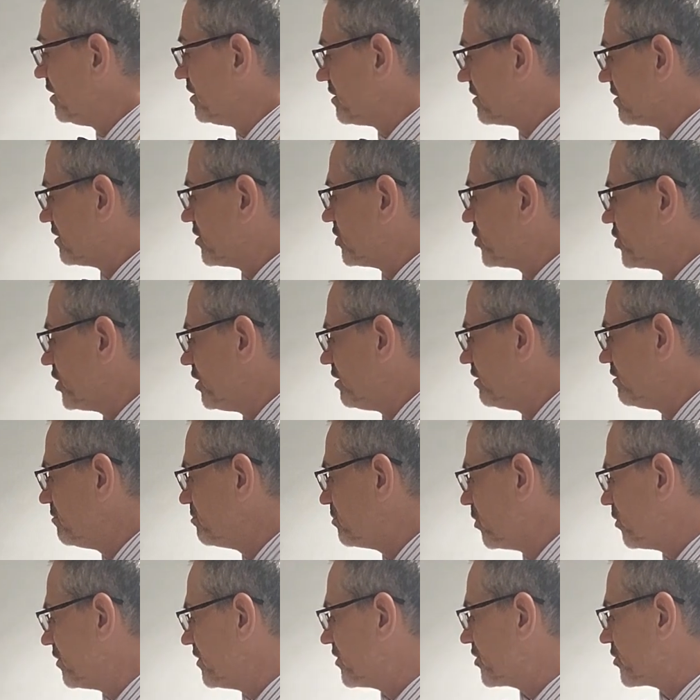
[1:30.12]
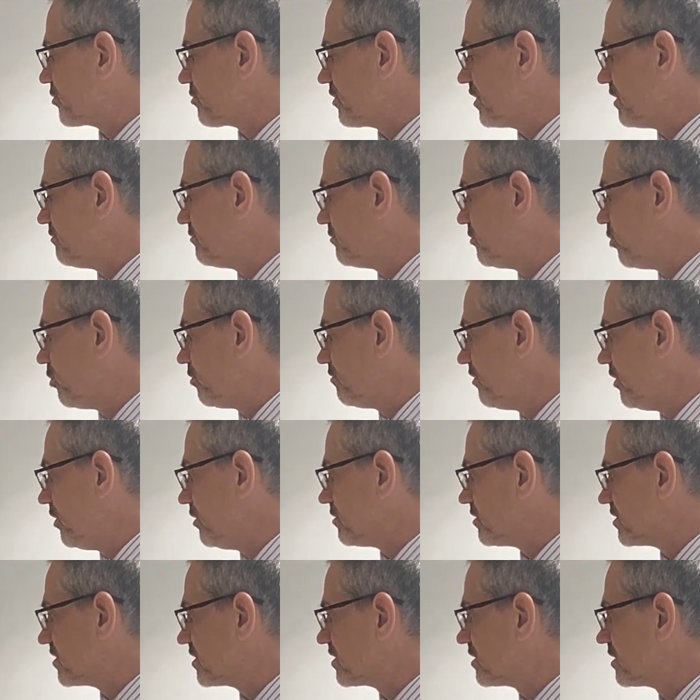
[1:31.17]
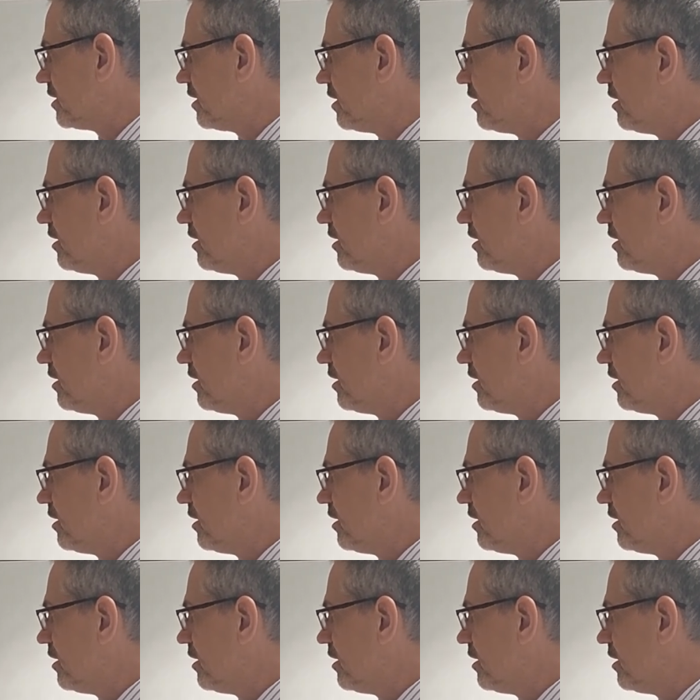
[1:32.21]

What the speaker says: to the tune of 0.34 volts.